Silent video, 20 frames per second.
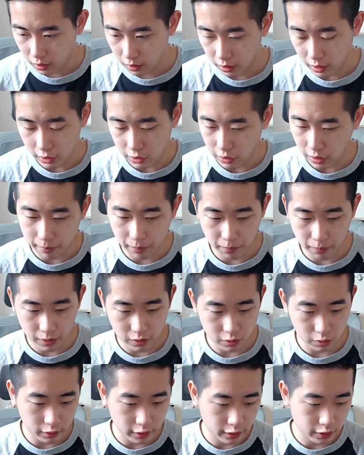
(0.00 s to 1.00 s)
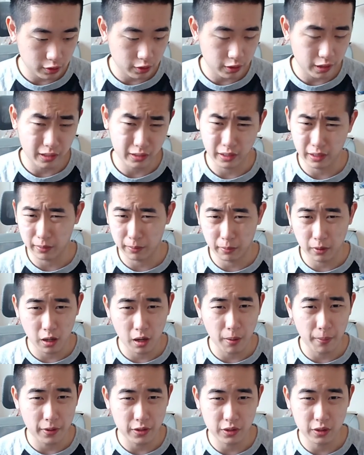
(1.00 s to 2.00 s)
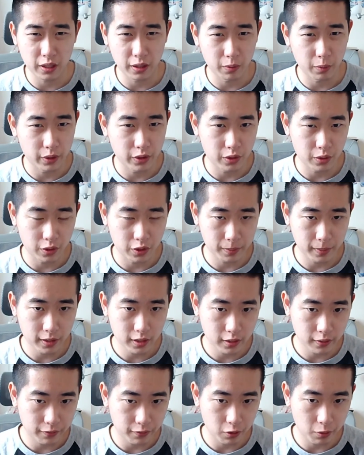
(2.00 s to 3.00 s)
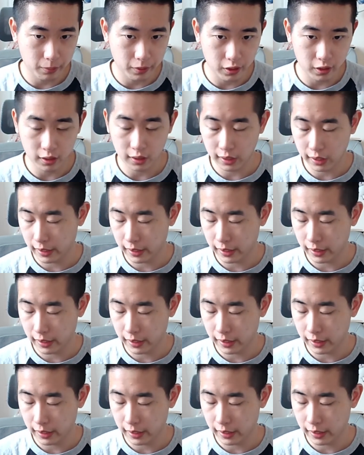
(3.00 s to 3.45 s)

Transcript: So I remember I was looking into that. I was like, wow, that's way too expensive for me.